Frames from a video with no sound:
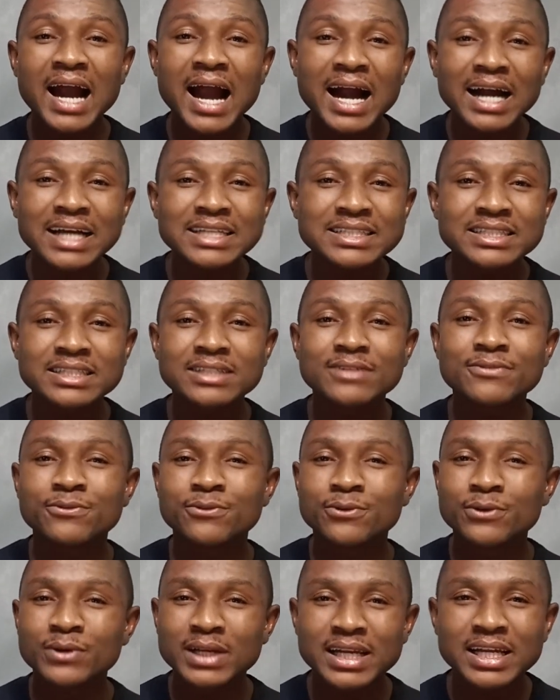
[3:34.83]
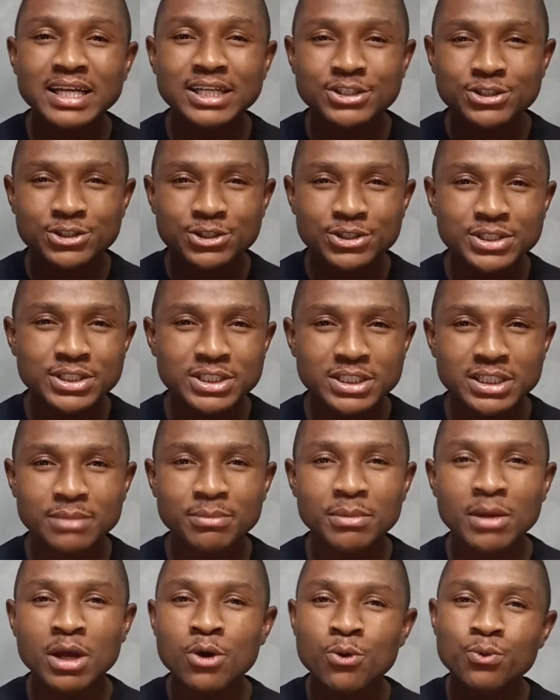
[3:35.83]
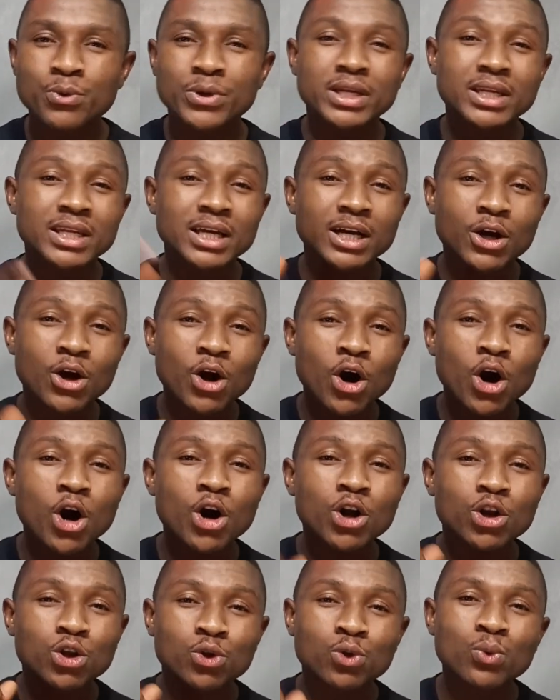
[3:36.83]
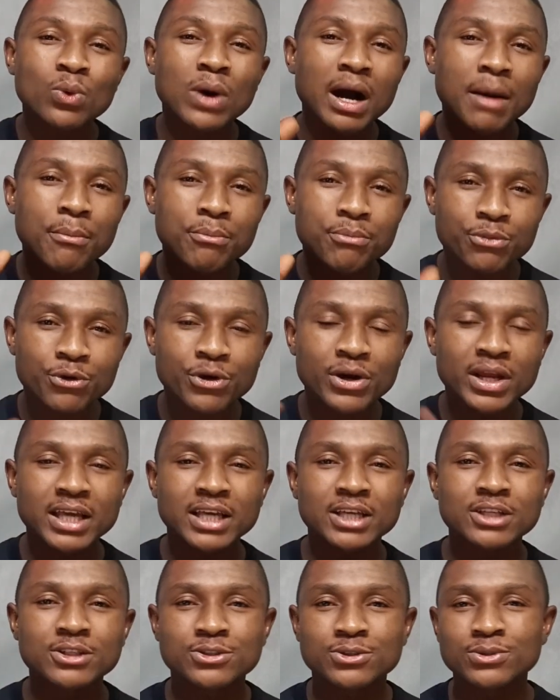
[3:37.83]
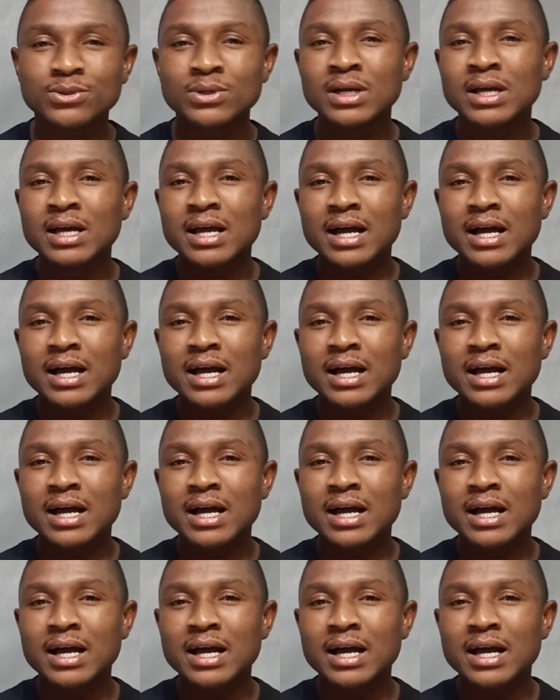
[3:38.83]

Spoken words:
active relationship with the God you are praying to.